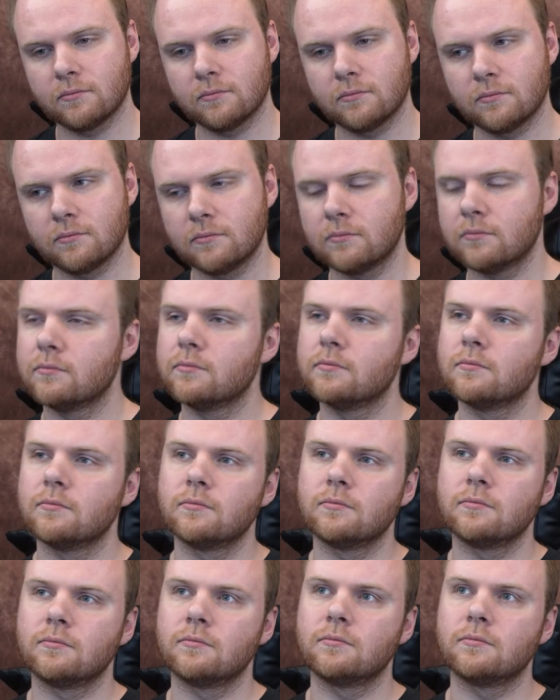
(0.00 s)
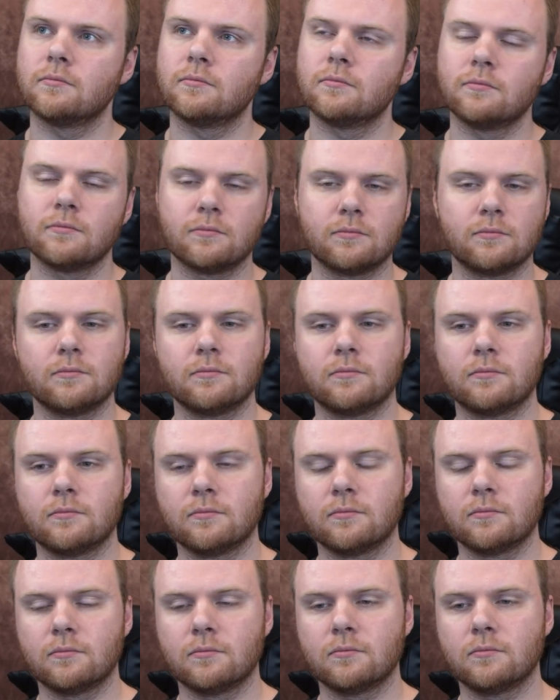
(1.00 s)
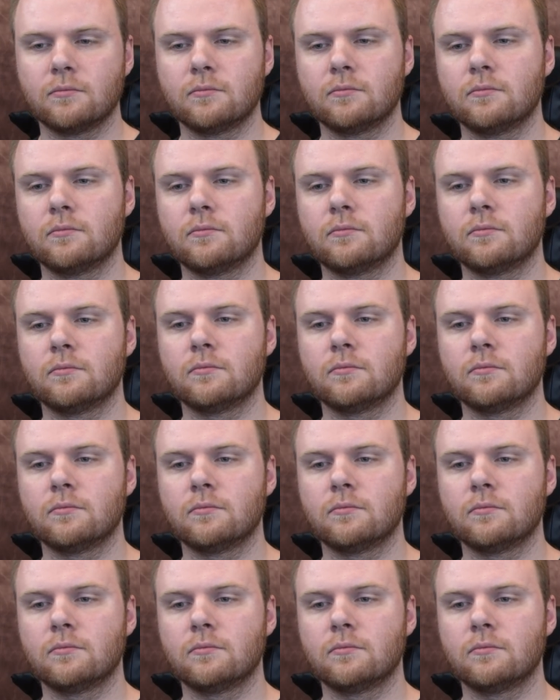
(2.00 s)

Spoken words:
(silent)